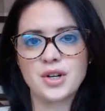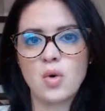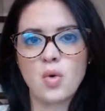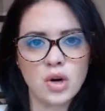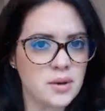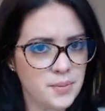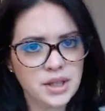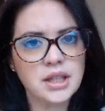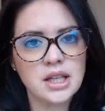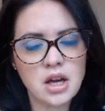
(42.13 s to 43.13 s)
or
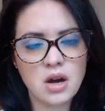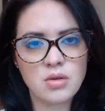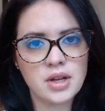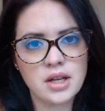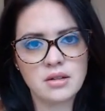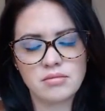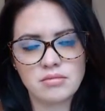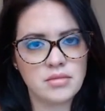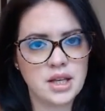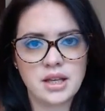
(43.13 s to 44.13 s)
completely go
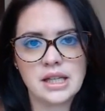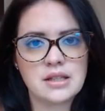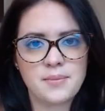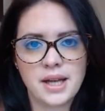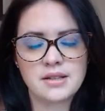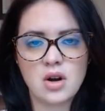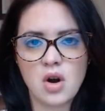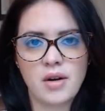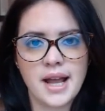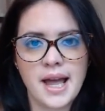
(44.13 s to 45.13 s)
independent
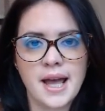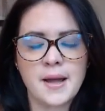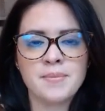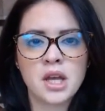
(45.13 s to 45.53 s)
RIA.